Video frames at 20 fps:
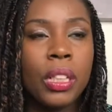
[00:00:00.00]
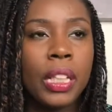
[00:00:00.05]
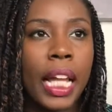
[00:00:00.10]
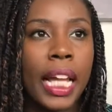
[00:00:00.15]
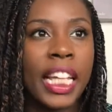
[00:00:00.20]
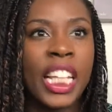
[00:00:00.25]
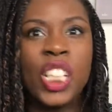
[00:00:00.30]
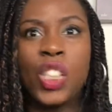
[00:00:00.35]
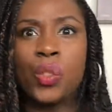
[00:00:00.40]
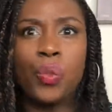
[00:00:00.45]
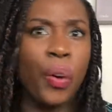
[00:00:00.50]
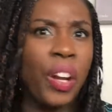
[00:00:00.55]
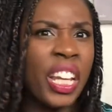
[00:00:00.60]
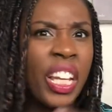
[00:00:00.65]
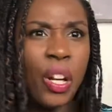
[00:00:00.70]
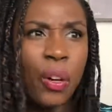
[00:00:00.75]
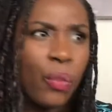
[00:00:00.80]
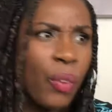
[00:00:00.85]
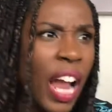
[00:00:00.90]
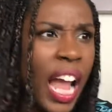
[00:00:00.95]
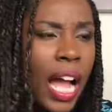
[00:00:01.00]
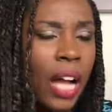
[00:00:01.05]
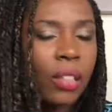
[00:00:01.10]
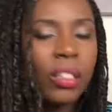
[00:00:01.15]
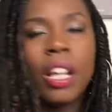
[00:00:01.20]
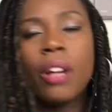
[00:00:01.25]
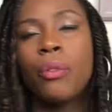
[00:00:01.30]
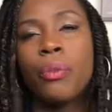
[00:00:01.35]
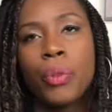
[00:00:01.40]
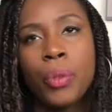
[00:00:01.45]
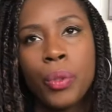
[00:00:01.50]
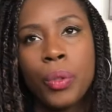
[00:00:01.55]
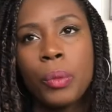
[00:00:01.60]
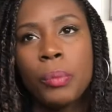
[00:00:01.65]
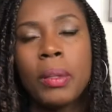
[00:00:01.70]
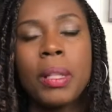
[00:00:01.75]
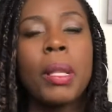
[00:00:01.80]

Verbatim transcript: like he's running around, not rude,